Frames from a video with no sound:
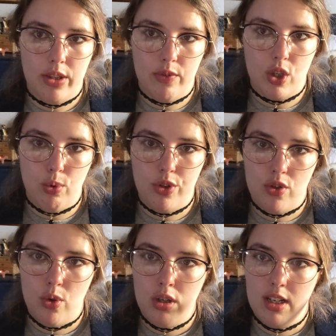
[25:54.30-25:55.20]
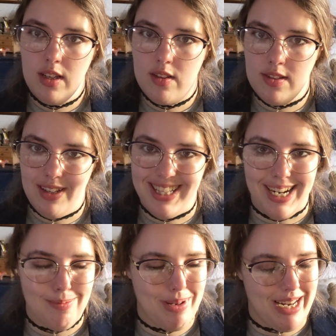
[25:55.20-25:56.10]
virtual store is still
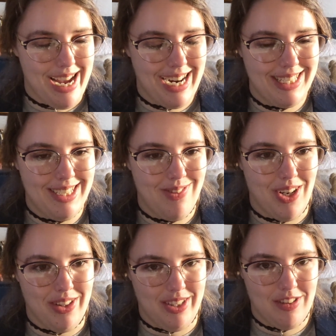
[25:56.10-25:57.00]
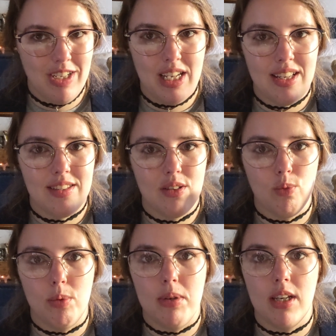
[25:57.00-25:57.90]
up and active on the 3DS
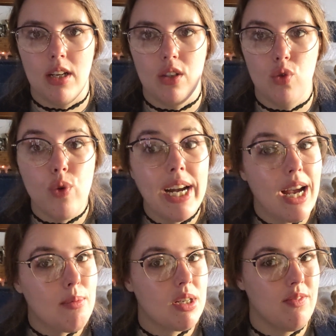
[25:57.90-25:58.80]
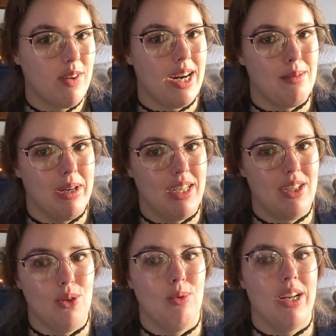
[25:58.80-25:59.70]
would be a great option for anybody
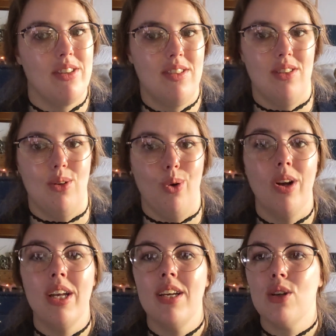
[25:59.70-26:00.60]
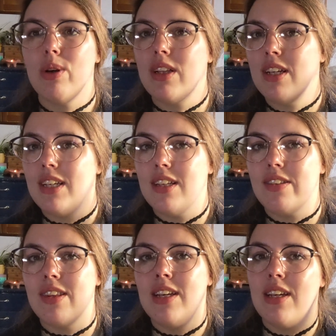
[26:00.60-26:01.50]
who wants to quickly and
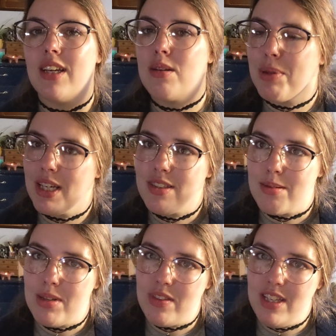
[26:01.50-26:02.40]
easily get to play some of